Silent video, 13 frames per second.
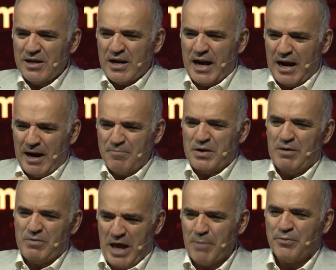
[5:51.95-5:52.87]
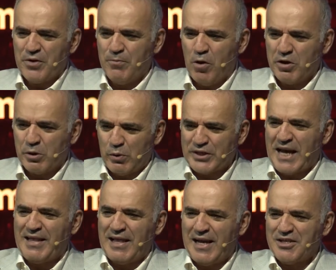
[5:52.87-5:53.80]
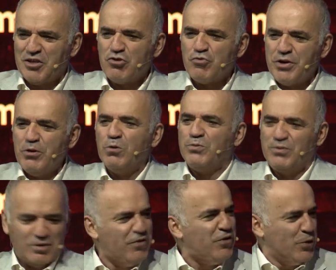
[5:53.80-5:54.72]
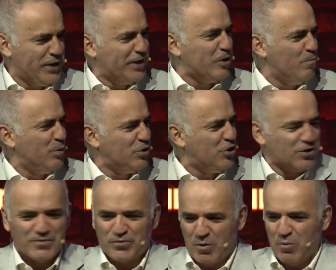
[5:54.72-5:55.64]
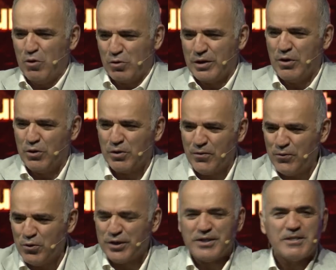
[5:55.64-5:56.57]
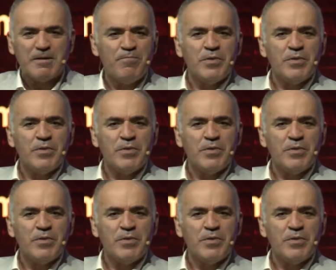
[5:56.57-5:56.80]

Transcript: Humphrey Bogart was analyzing real theoretical position from early 40s.